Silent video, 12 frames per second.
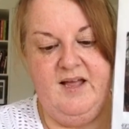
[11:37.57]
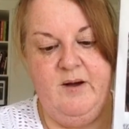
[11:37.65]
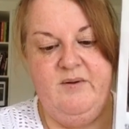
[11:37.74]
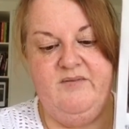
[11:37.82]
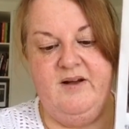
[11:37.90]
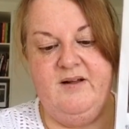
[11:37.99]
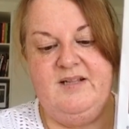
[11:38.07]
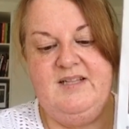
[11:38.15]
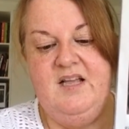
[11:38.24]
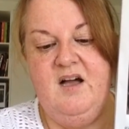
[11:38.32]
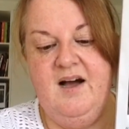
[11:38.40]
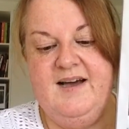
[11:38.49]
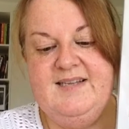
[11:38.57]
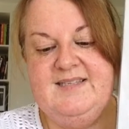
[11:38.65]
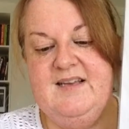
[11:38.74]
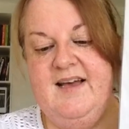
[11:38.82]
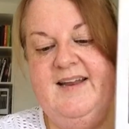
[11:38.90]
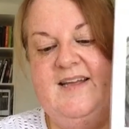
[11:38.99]
However, I
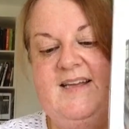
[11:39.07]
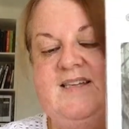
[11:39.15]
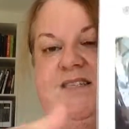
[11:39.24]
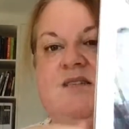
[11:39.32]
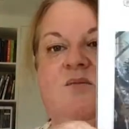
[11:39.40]
decided,